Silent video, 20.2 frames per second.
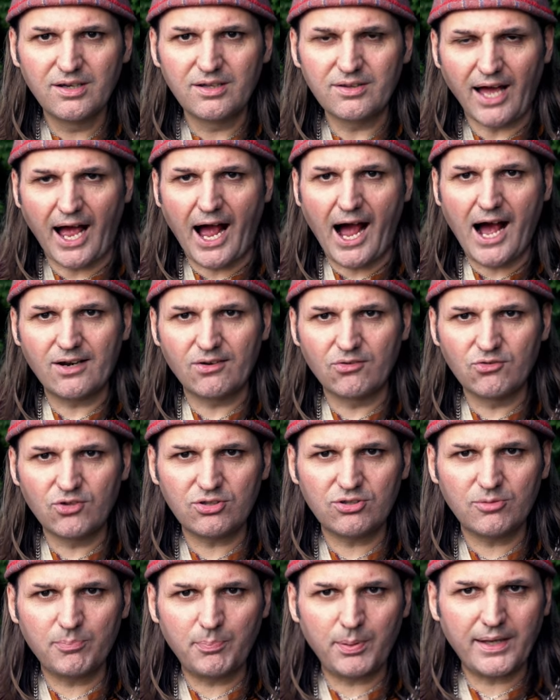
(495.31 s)
the island
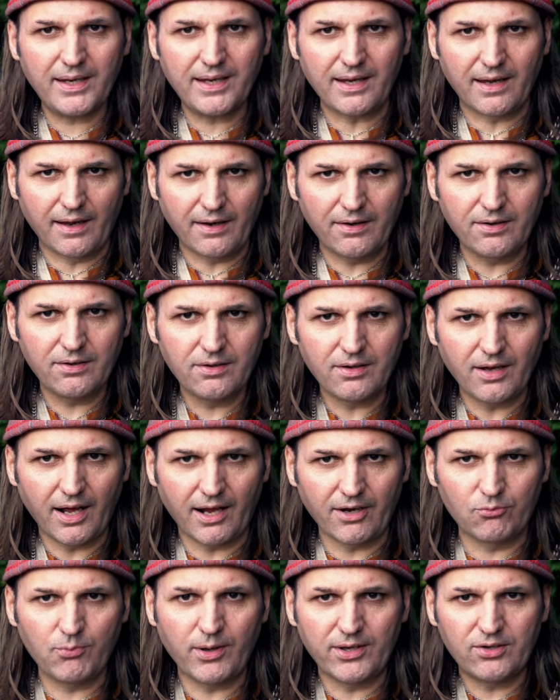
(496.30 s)
disappeared
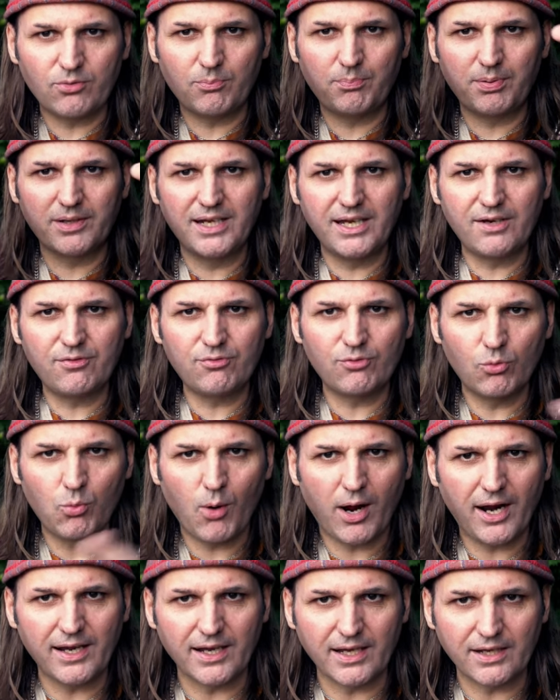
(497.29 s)
and went beneath the
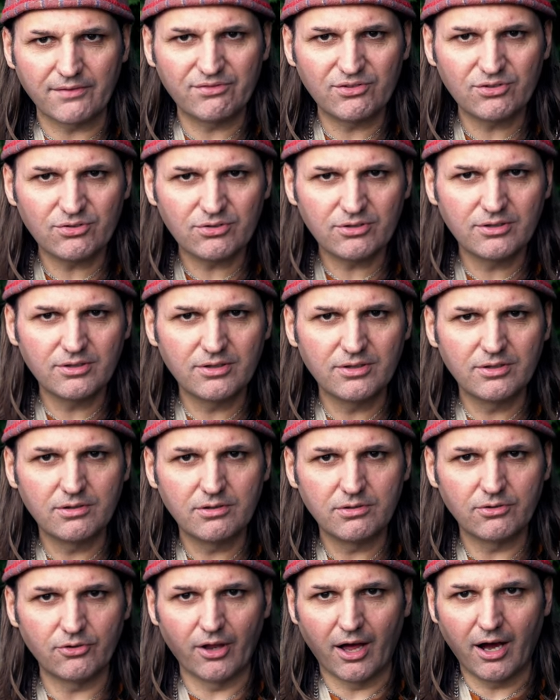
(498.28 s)
waves?
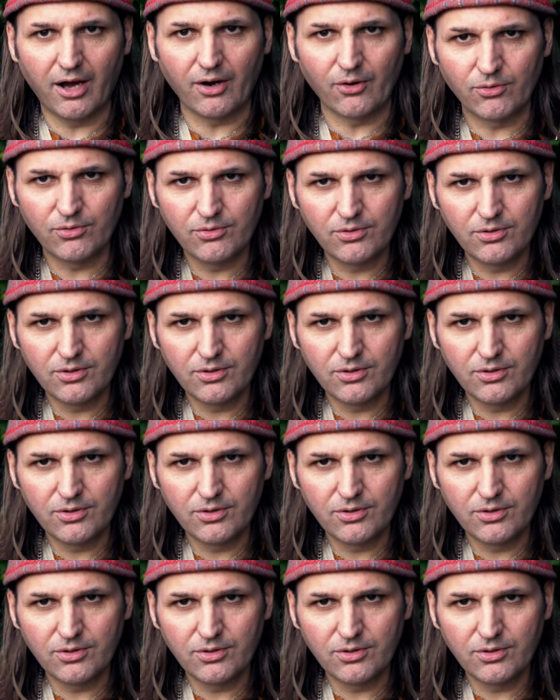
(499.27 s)
No.